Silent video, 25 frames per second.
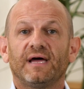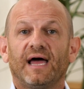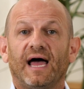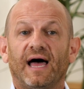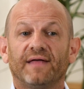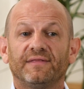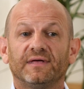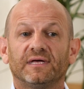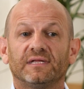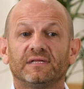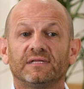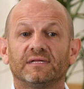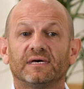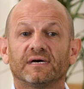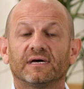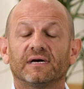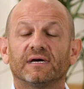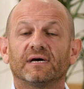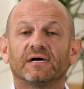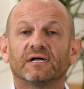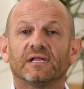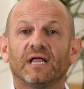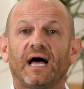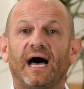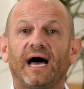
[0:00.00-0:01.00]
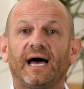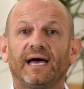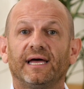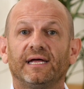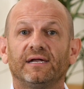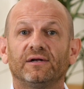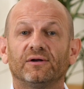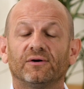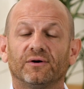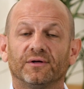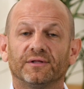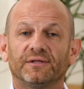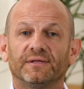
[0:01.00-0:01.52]
and then the
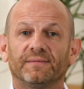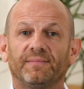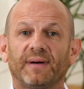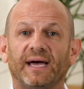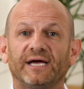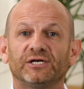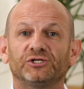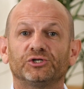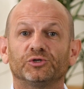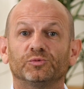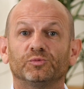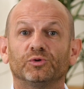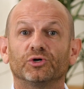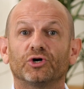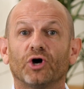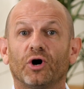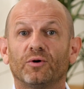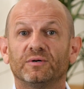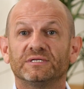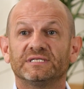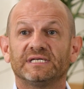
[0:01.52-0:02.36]
client or the patient will go